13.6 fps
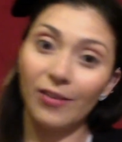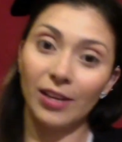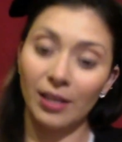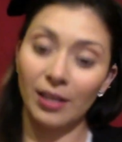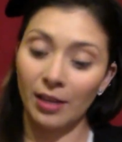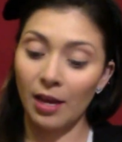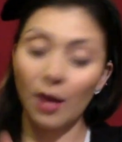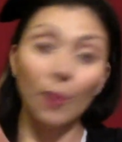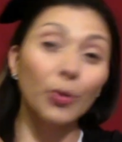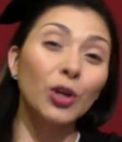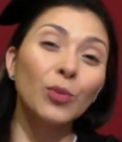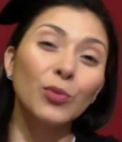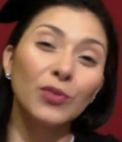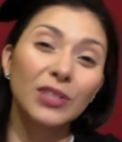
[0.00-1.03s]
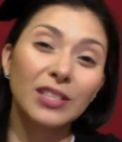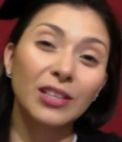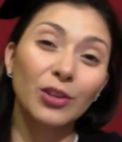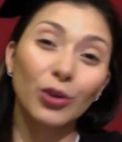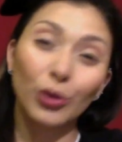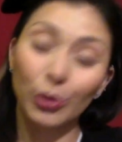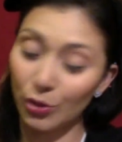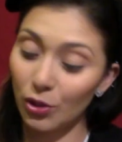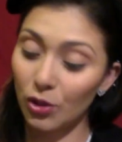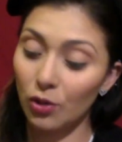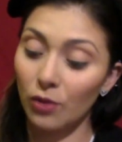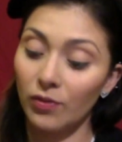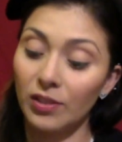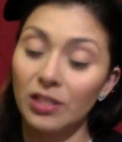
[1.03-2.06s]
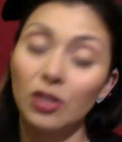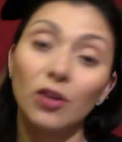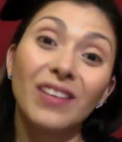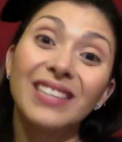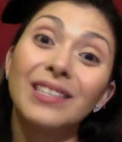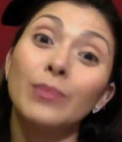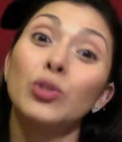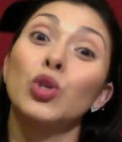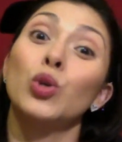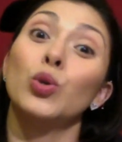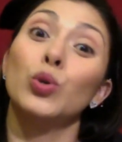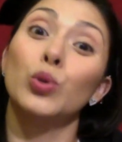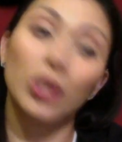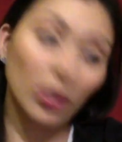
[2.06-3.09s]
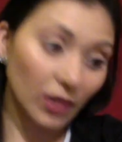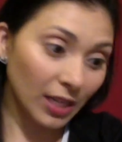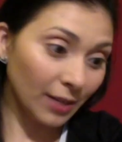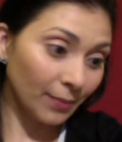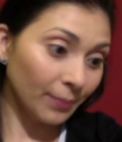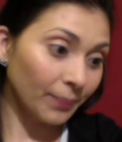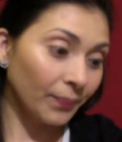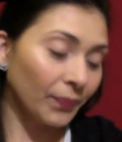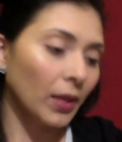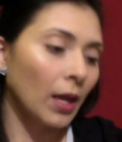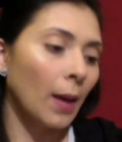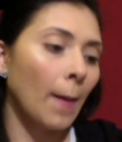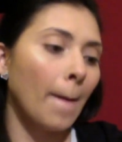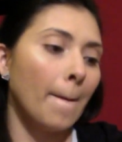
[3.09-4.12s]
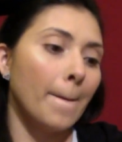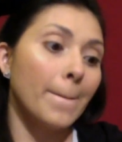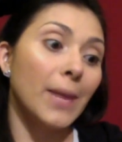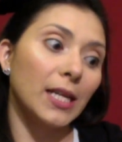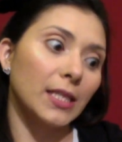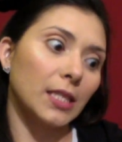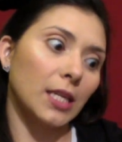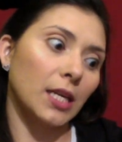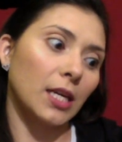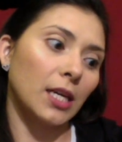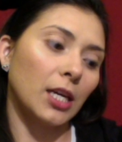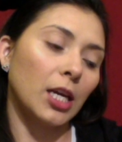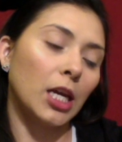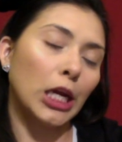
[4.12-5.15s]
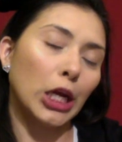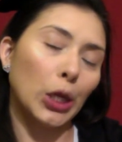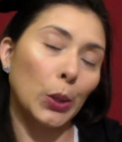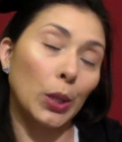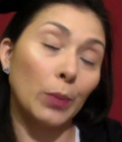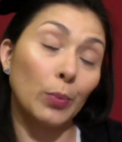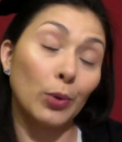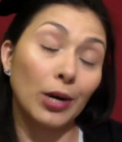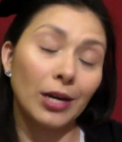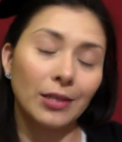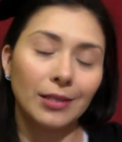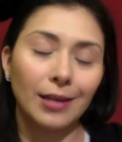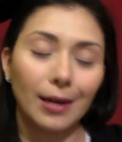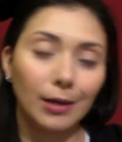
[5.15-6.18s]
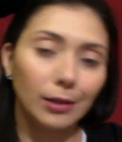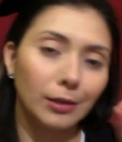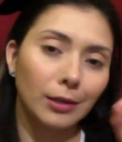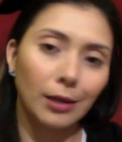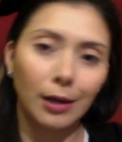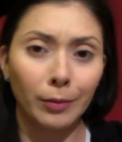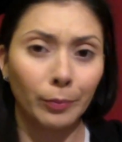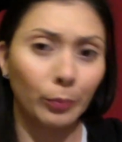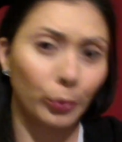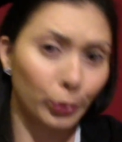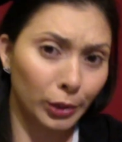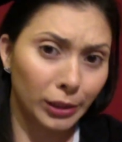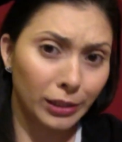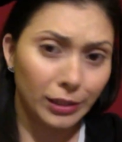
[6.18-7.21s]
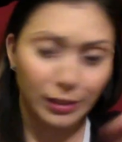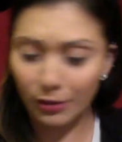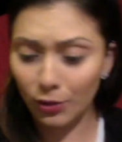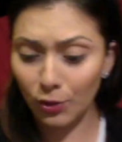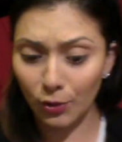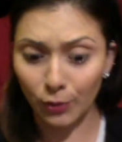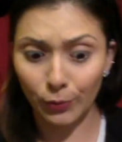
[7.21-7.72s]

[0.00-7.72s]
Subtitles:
it. I'm gonna move this a little closer, so if it's in your face, I'm so sorry. But you know the brows gotta look on point. So